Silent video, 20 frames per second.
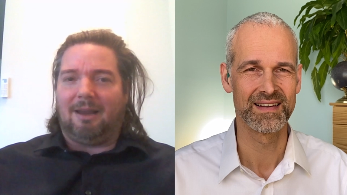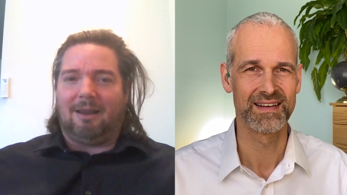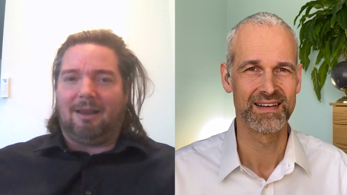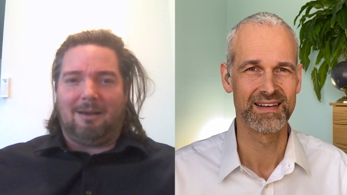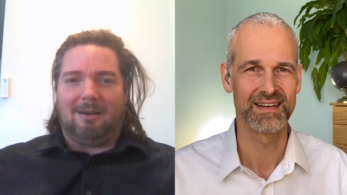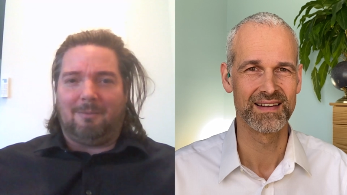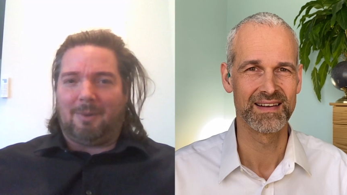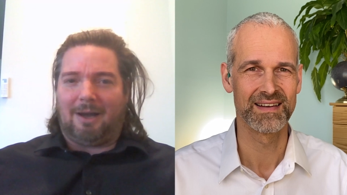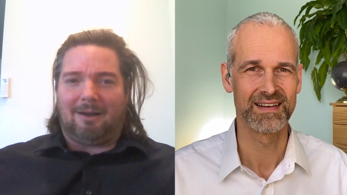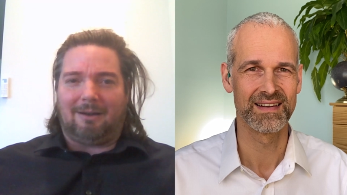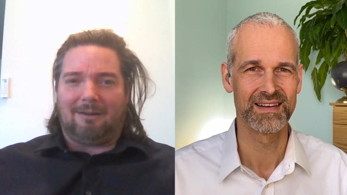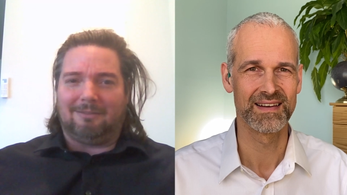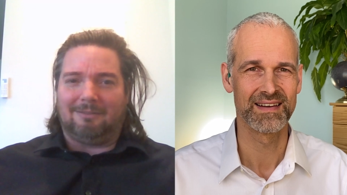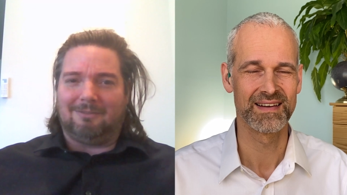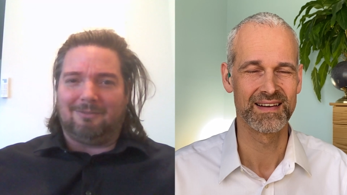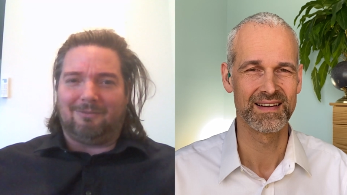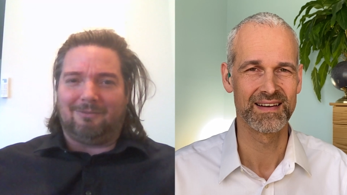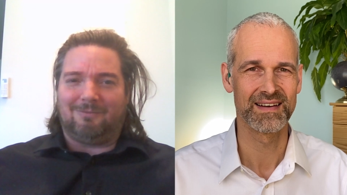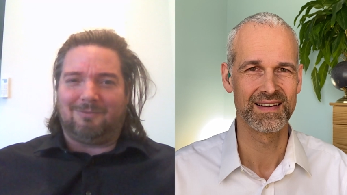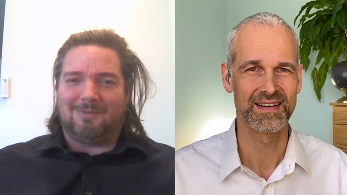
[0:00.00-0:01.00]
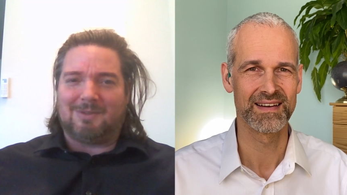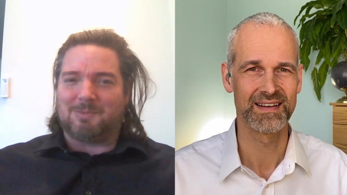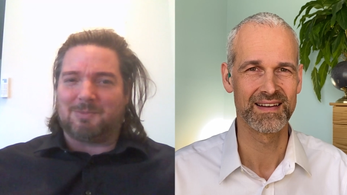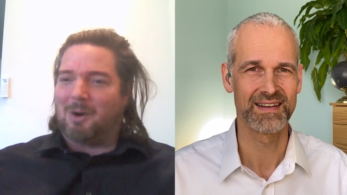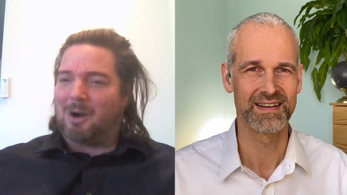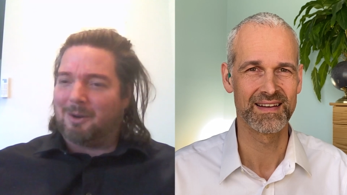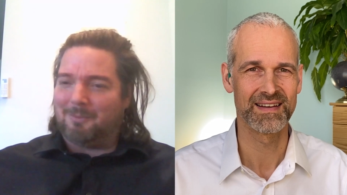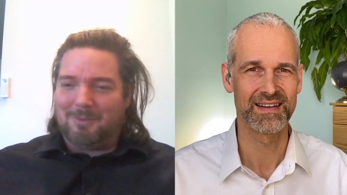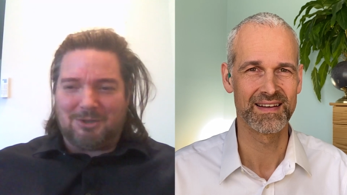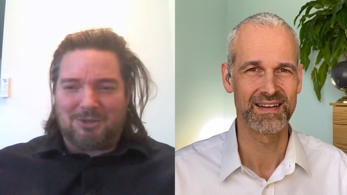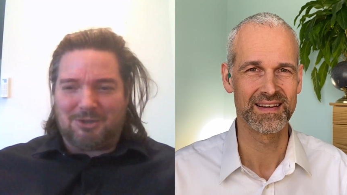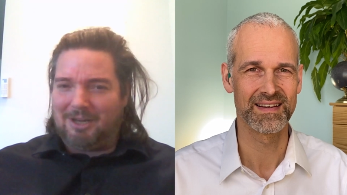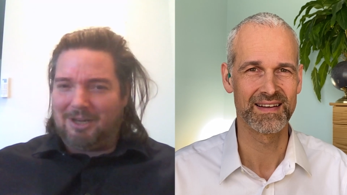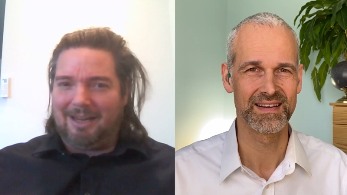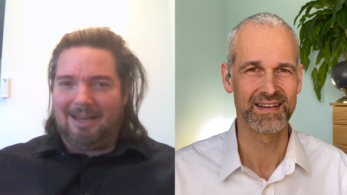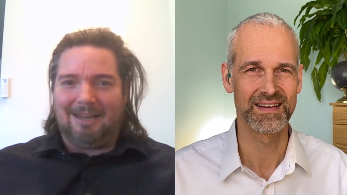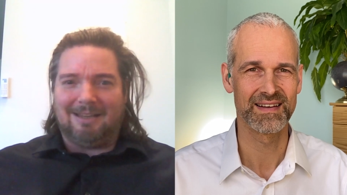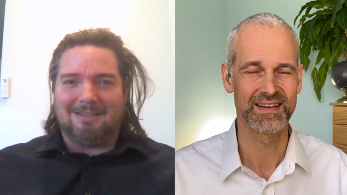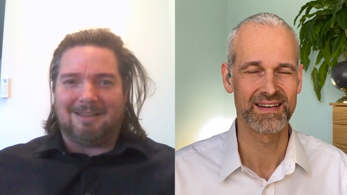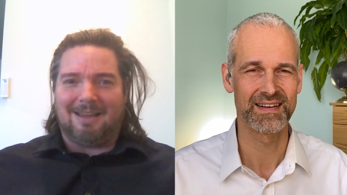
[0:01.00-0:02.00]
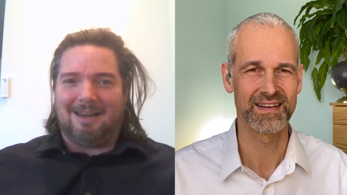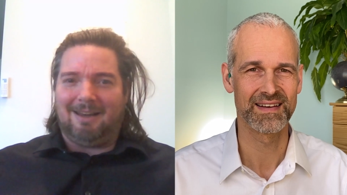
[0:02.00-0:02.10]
Speaker 1: about smart machines.